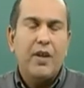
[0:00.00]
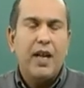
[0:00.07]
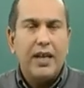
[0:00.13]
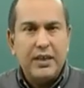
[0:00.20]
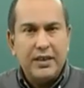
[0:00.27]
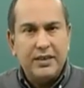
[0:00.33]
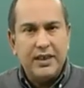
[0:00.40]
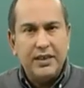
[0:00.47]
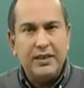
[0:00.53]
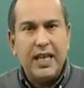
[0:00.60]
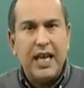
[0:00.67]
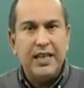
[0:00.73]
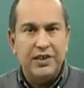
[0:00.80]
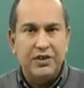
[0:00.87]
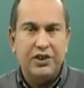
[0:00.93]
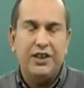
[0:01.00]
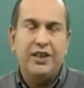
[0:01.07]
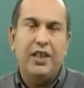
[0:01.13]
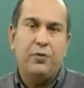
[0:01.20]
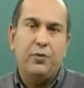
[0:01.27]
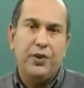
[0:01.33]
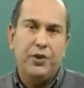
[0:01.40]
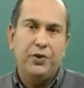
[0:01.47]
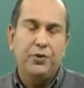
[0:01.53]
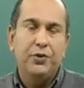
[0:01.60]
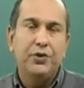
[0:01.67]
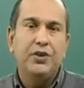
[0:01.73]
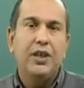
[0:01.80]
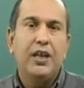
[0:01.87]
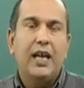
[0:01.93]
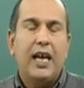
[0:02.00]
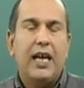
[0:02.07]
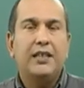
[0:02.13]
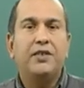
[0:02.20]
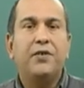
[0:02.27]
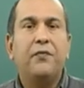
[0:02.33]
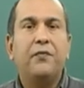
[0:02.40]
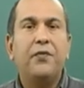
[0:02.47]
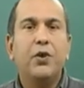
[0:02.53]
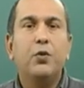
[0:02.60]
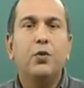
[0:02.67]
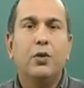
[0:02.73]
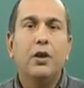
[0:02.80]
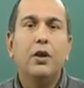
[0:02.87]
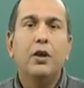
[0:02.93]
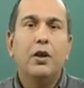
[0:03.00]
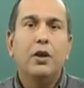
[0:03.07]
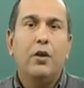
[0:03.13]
It is this energy that we use as the fuel